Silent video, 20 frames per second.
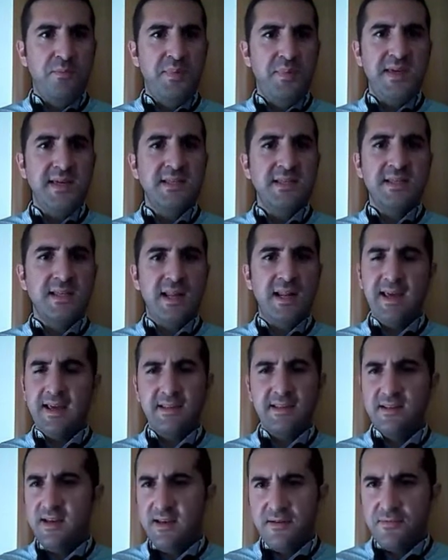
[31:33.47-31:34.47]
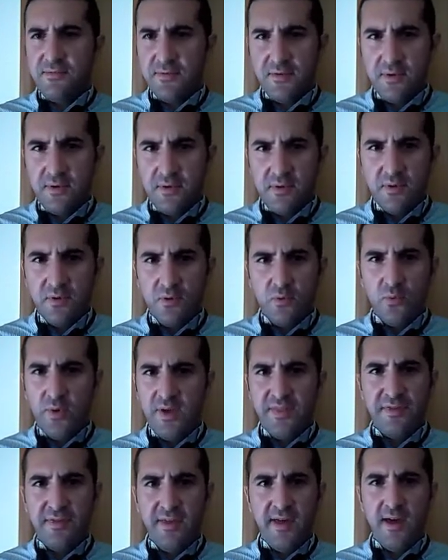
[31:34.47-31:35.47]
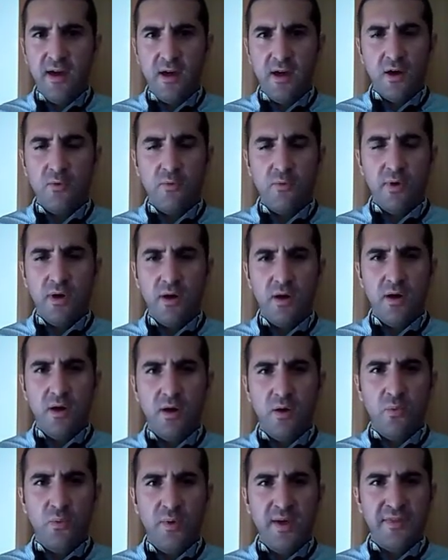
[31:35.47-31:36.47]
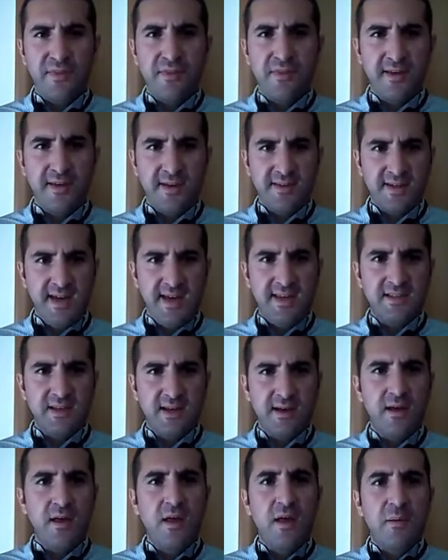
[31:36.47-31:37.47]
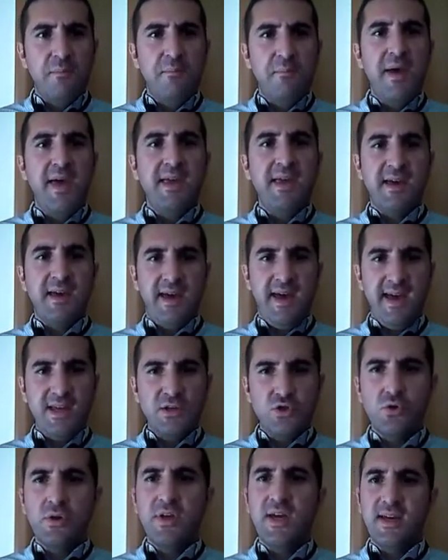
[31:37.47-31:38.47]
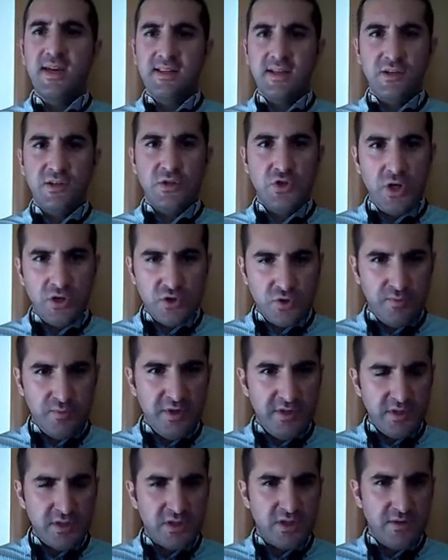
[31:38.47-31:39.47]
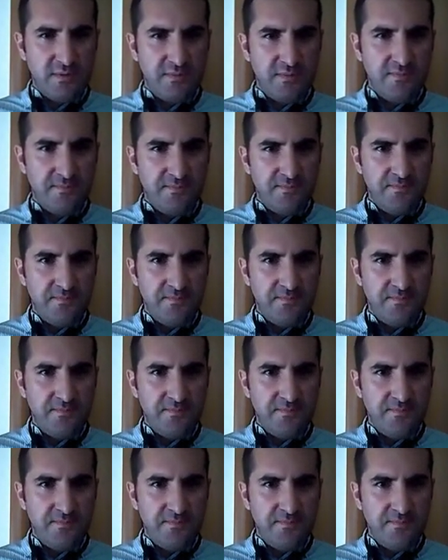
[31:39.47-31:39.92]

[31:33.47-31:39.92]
be selective with their data, make educated judgments,